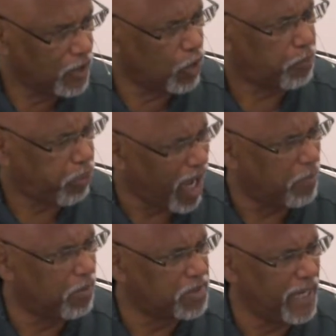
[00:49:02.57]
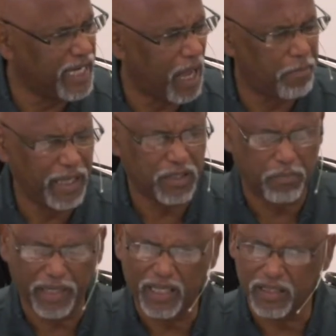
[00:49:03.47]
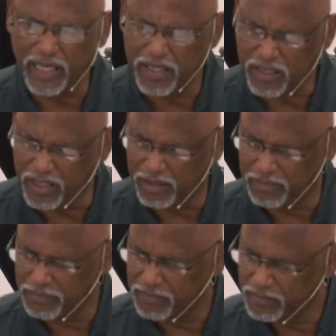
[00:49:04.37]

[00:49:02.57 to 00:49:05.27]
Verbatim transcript: your problems may not be as big as they seem.